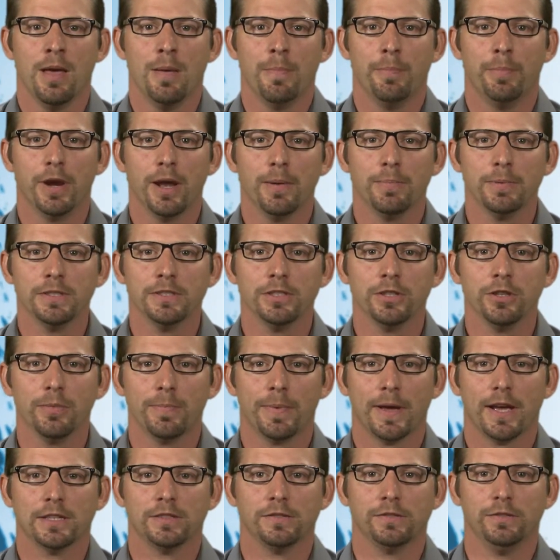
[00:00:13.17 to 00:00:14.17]
But up until the
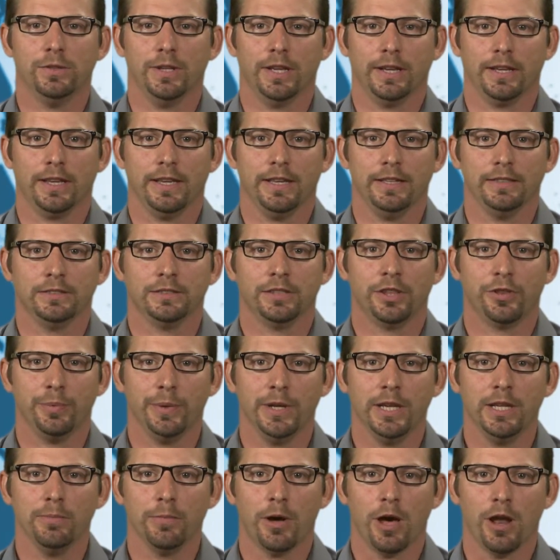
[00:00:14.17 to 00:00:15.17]
past few decades,
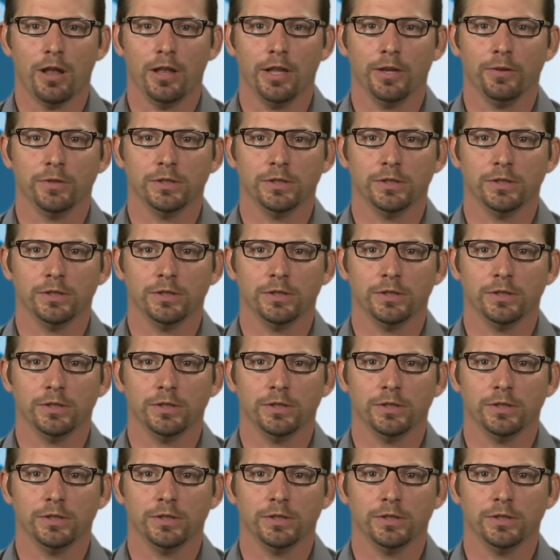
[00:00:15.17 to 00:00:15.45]
3D modeling